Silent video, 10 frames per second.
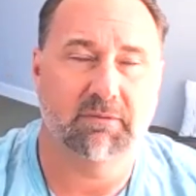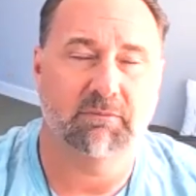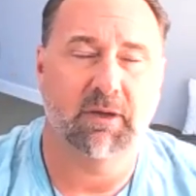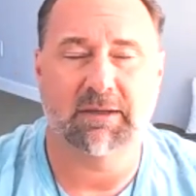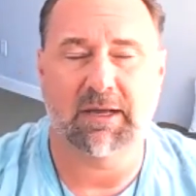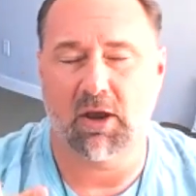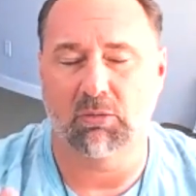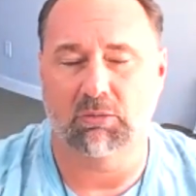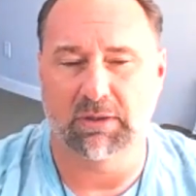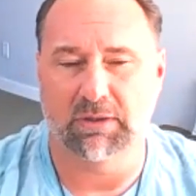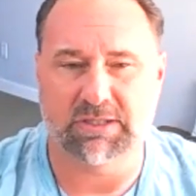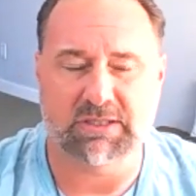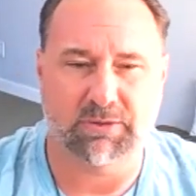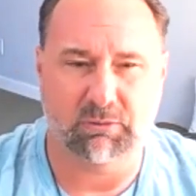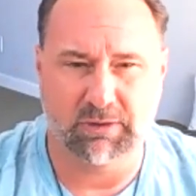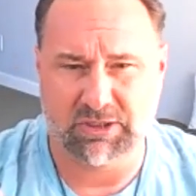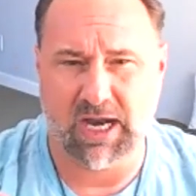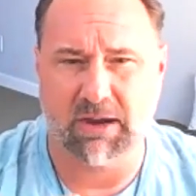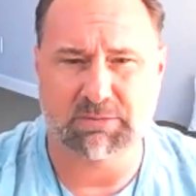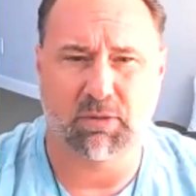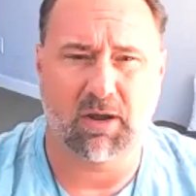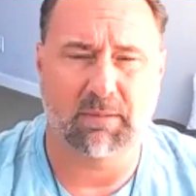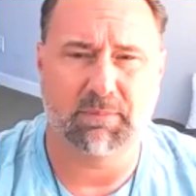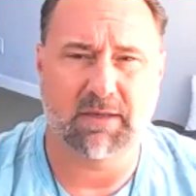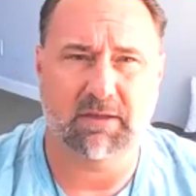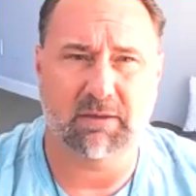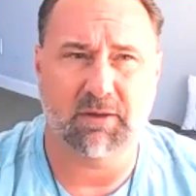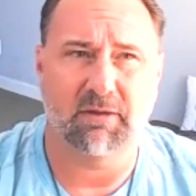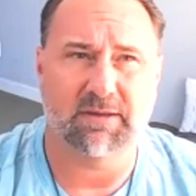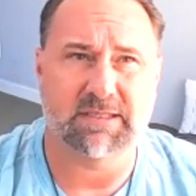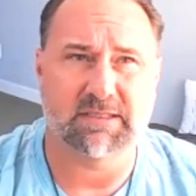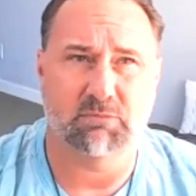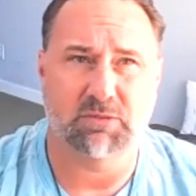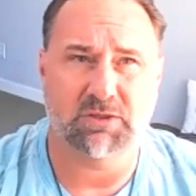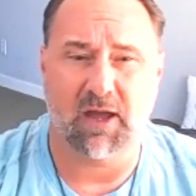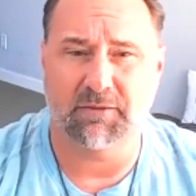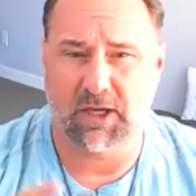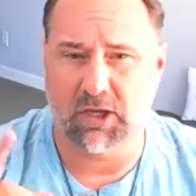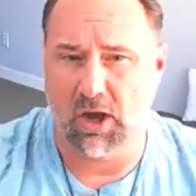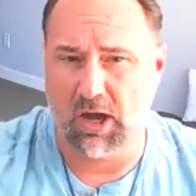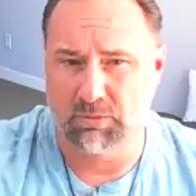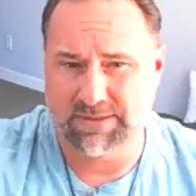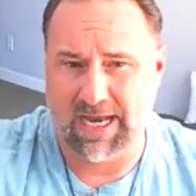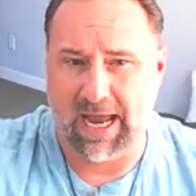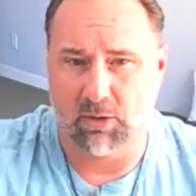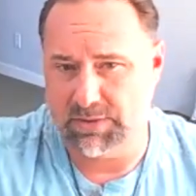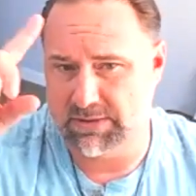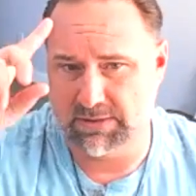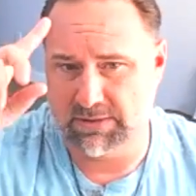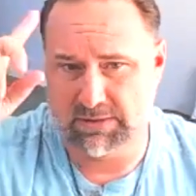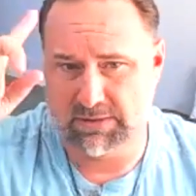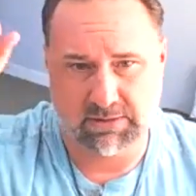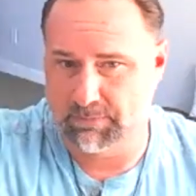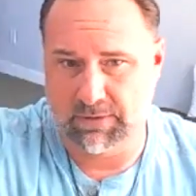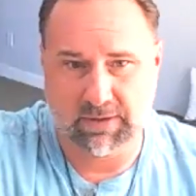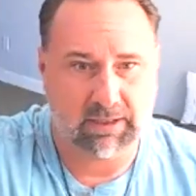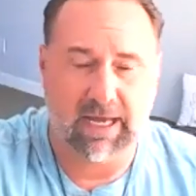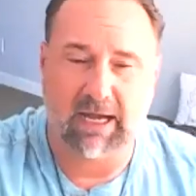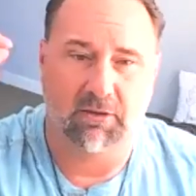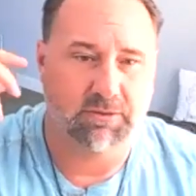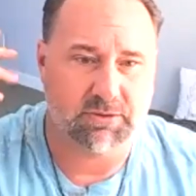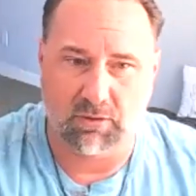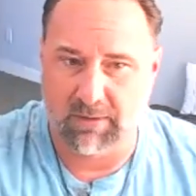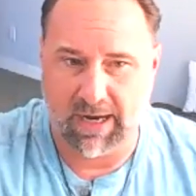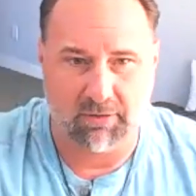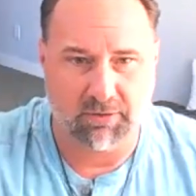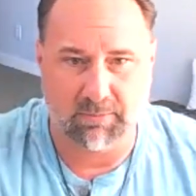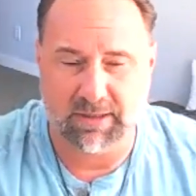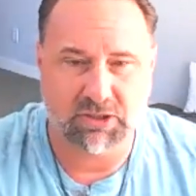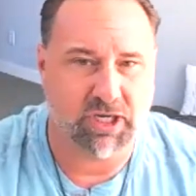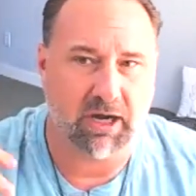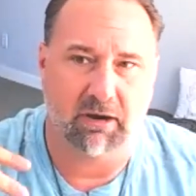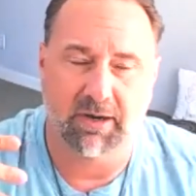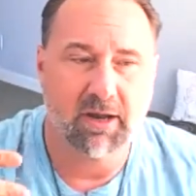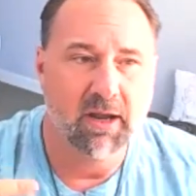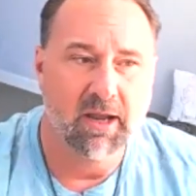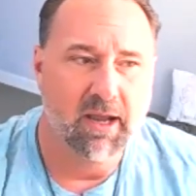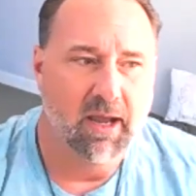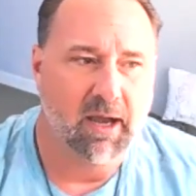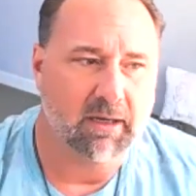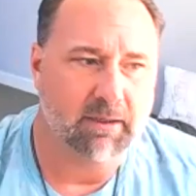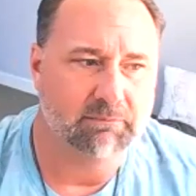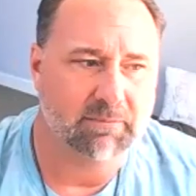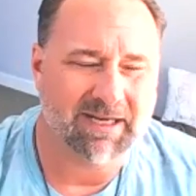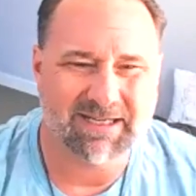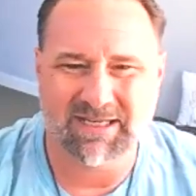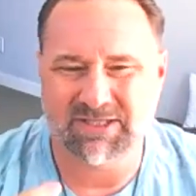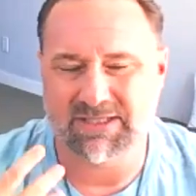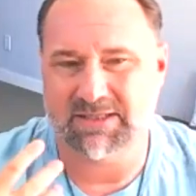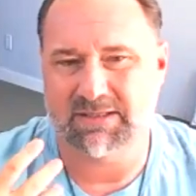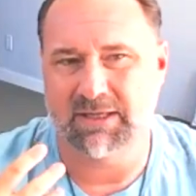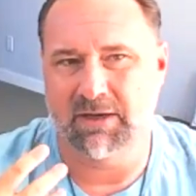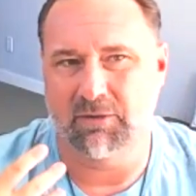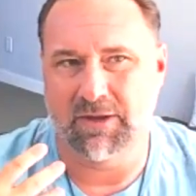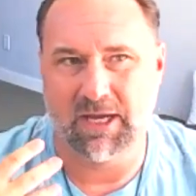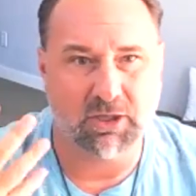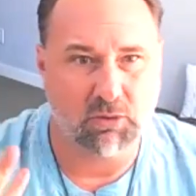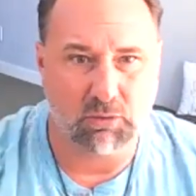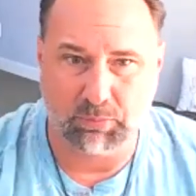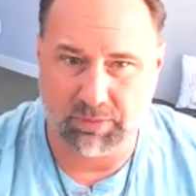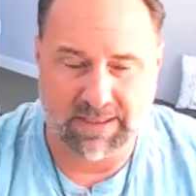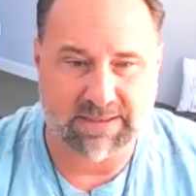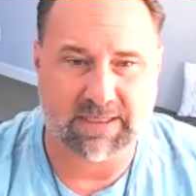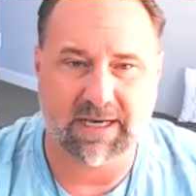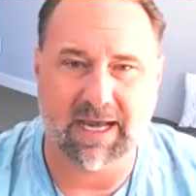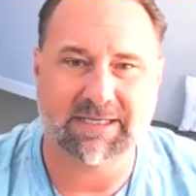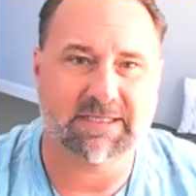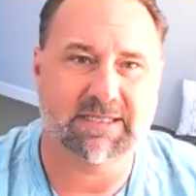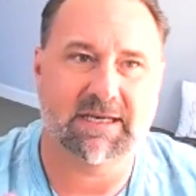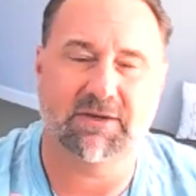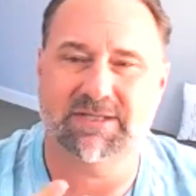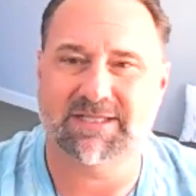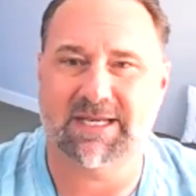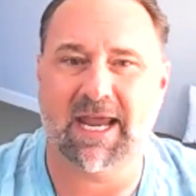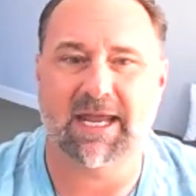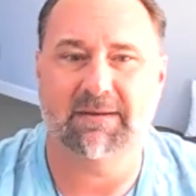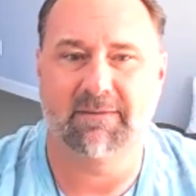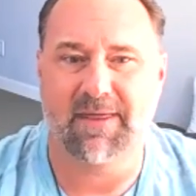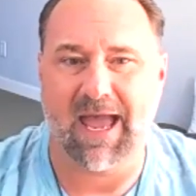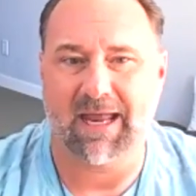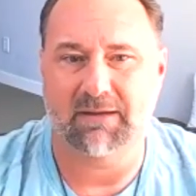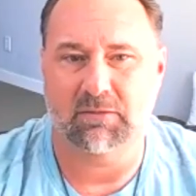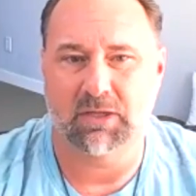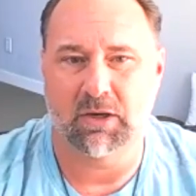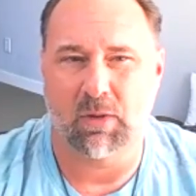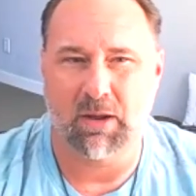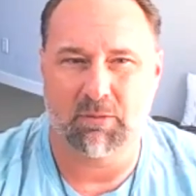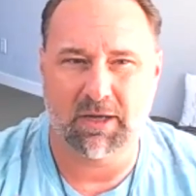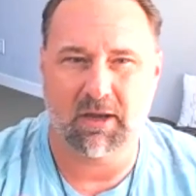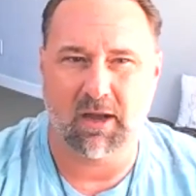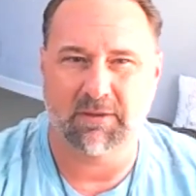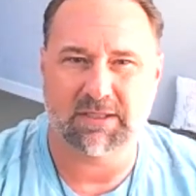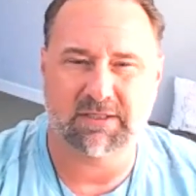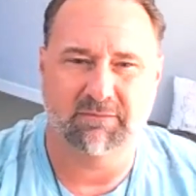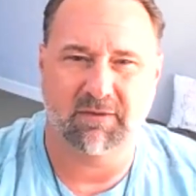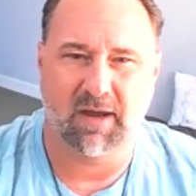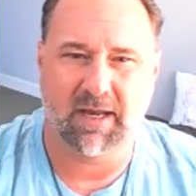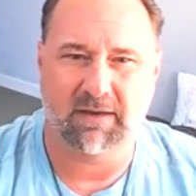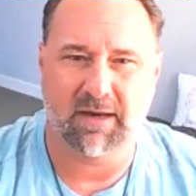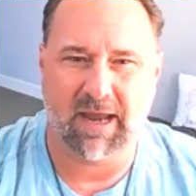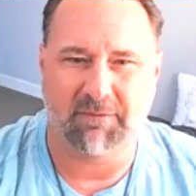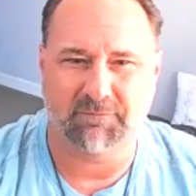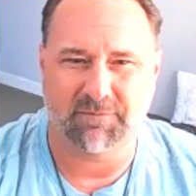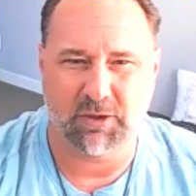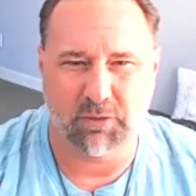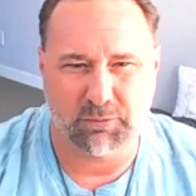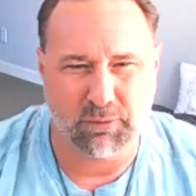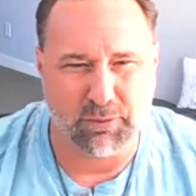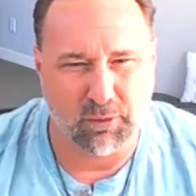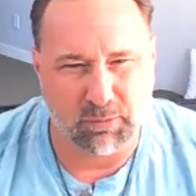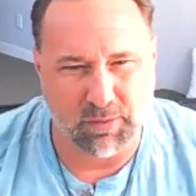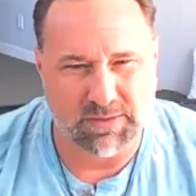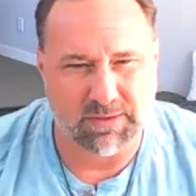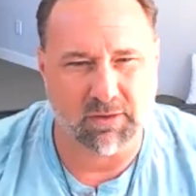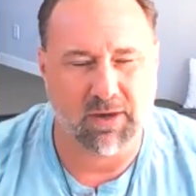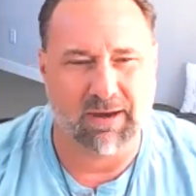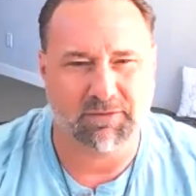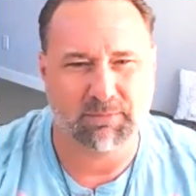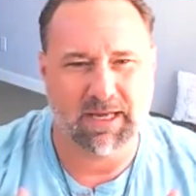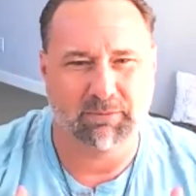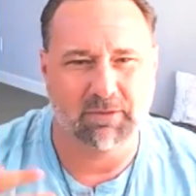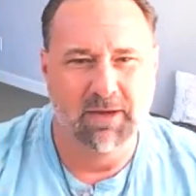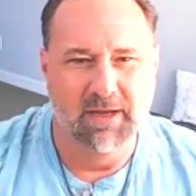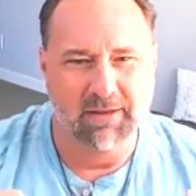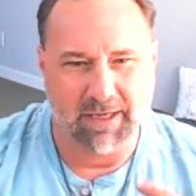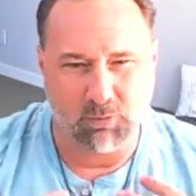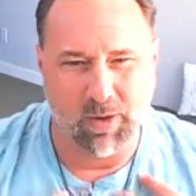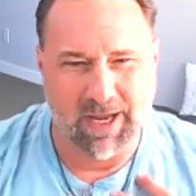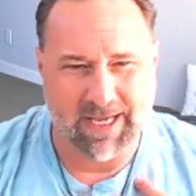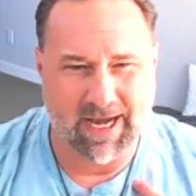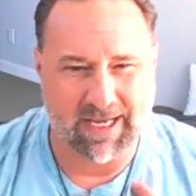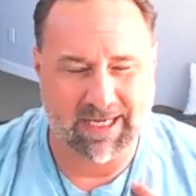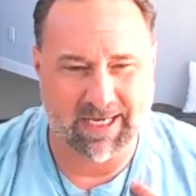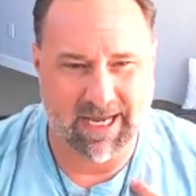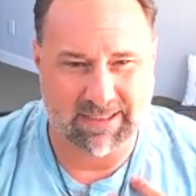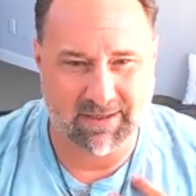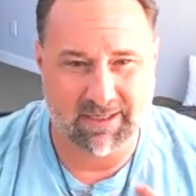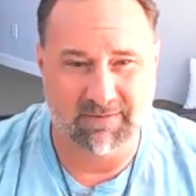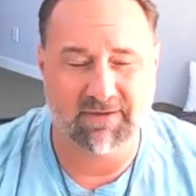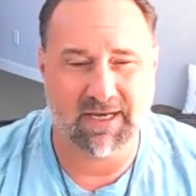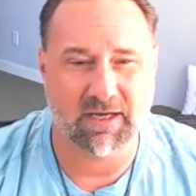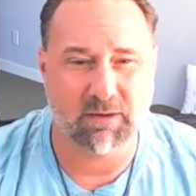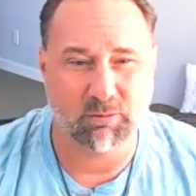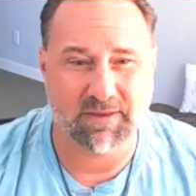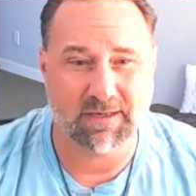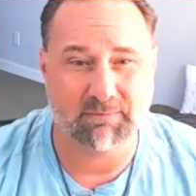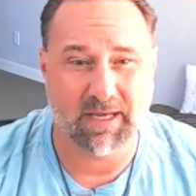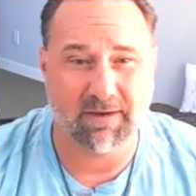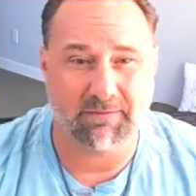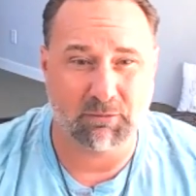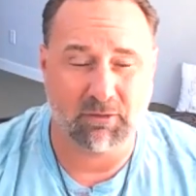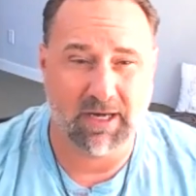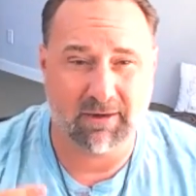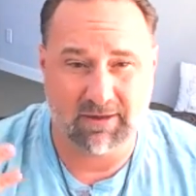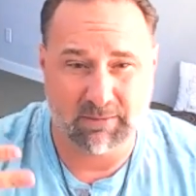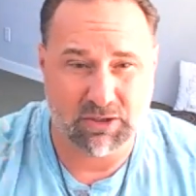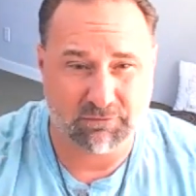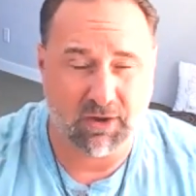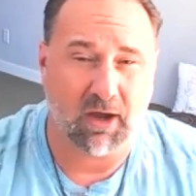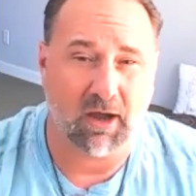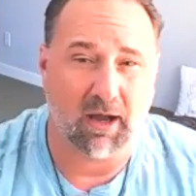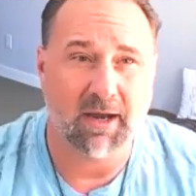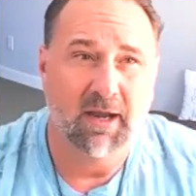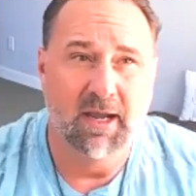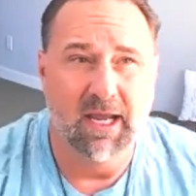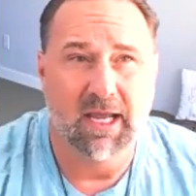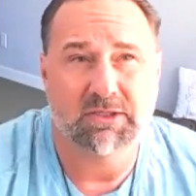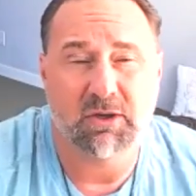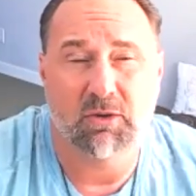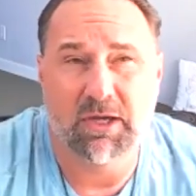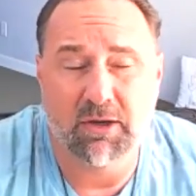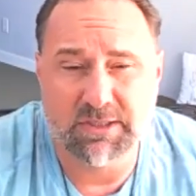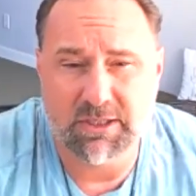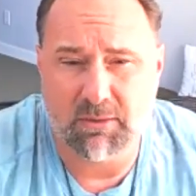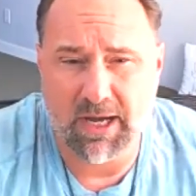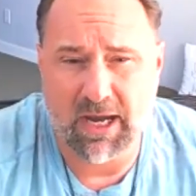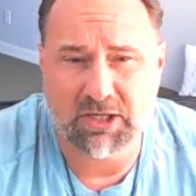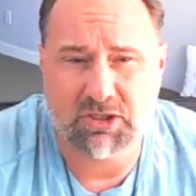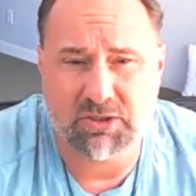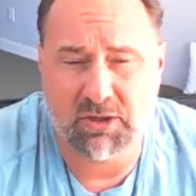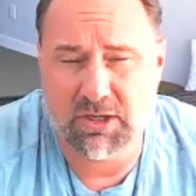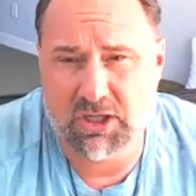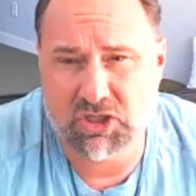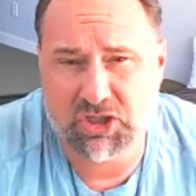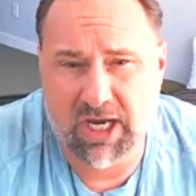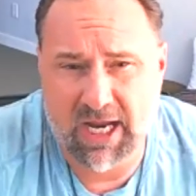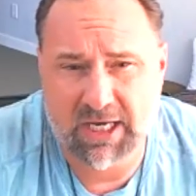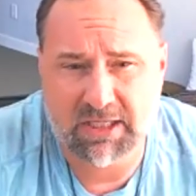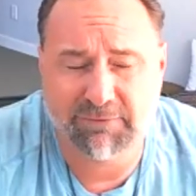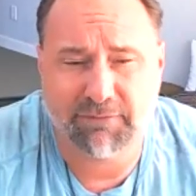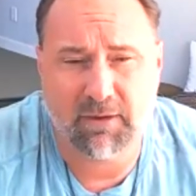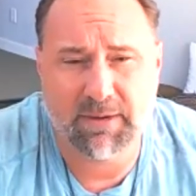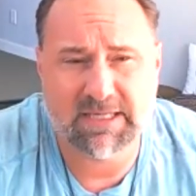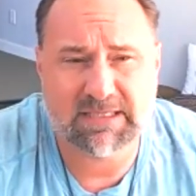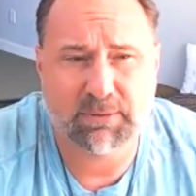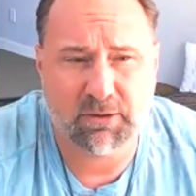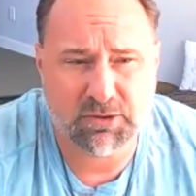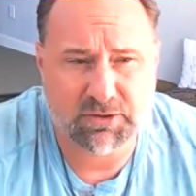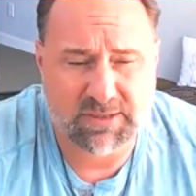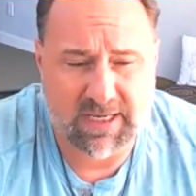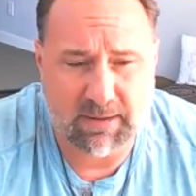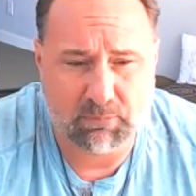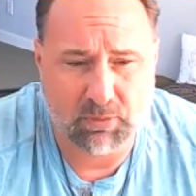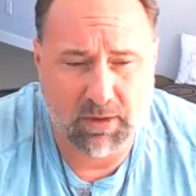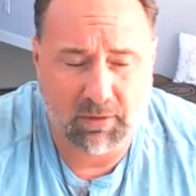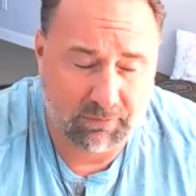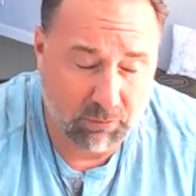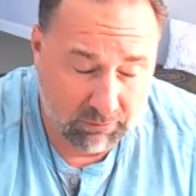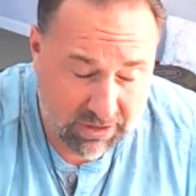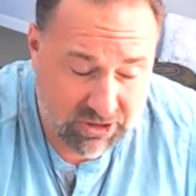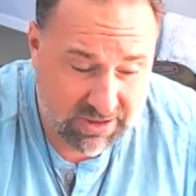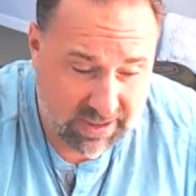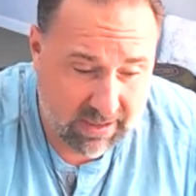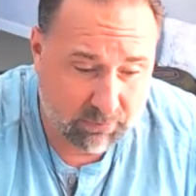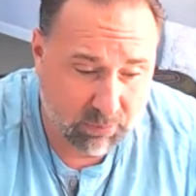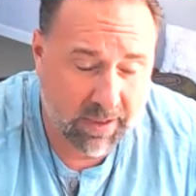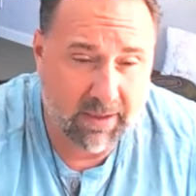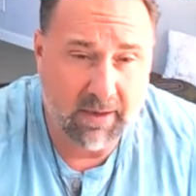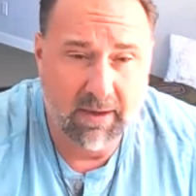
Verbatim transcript: well, not all religions, but the religion I was brought up in, Catholicism was taught that God was out up in the clouds or around on a big chair um, and it just you know they had to go to a priest and i just didn't understand that you know why would a god that's divine have to go through a third person or have to be able, like why can't i connect to the divinity within me if i'm created in the image of god and so years ago i, I started to change from a spiritual standpoint or from a religious standpoint